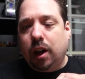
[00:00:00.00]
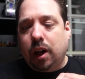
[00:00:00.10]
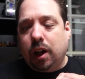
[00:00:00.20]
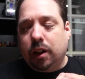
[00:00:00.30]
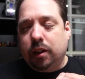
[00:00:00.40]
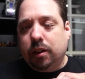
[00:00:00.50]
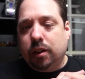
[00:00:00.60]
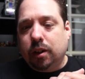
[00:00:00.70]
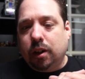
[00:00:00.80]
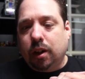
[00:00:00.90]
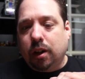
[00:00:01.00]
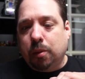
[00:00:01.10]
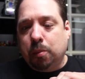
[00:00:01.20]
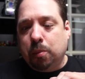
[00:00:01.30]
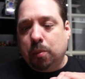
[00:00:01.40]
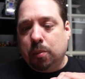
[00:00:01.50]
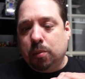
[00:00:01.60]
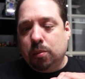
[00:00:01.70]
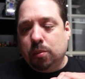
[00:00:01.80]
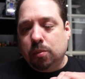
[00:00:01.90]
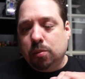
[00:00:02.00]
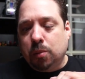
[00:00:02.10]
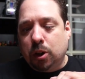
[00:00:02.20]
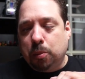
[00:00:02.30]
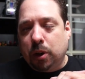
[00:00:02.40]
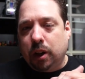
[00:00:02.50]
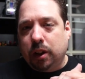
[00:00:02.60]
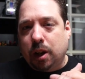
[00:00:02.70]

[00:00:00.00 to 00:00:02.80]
And um, multiplying